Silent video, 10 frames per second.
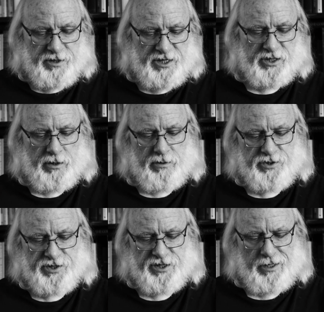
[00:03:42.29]

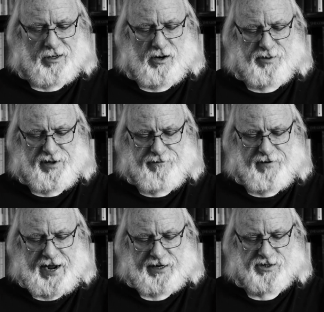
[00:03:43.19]
discloses an alarming
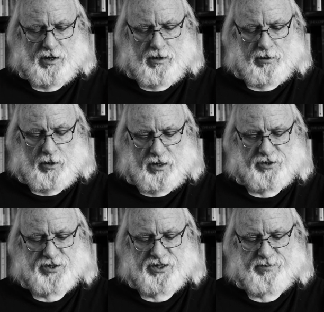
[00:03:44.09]
fact
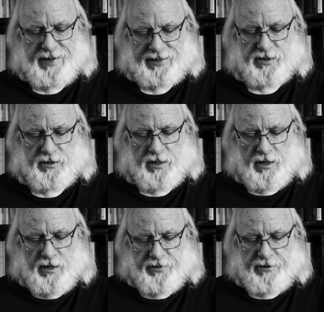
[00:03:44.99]
long suspected
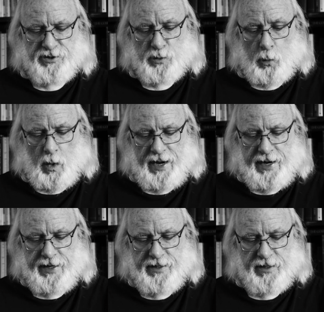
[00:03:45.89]
there is a
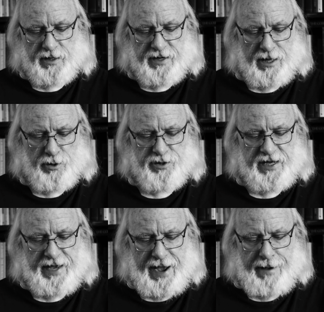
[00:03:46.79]
wide and unhealthy
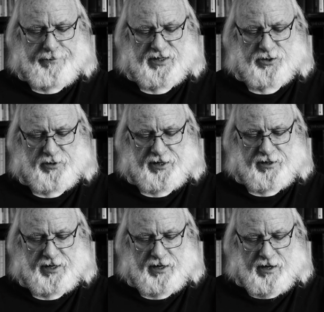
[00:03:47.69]
gap between
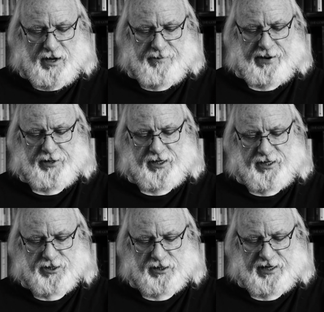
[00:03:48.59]
the American
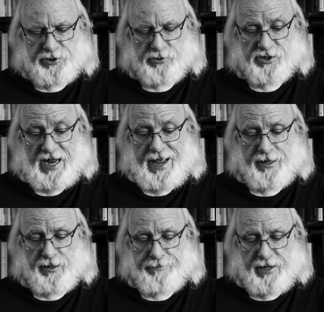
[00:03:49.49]
intellectuals
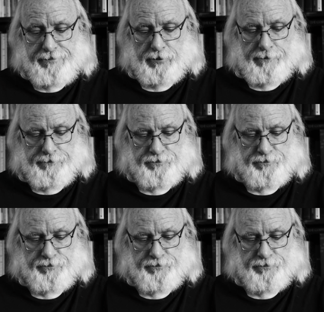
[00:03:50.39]
and the people.